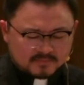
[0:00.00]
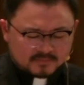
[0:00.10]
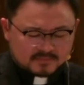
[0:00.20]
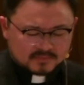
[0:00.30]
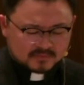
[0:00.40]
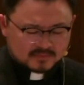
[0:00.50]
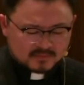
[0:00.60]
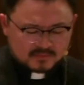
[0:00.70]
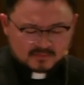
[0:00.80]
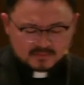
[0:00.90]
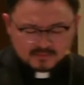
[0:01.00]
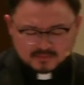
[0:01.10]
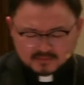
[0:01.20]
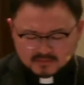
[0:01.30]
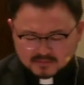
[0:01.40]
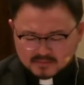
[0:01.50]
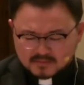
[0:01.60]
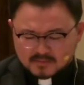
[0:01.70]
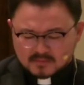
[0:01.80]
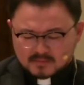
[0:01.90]

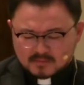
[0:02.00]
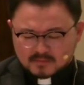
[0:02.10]
Nobody speaks.